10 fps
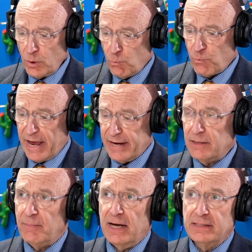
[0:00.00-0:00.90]

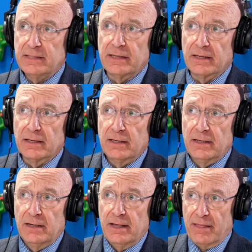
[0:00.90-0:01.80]
randomizing
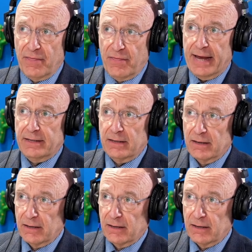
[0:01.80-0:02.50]
that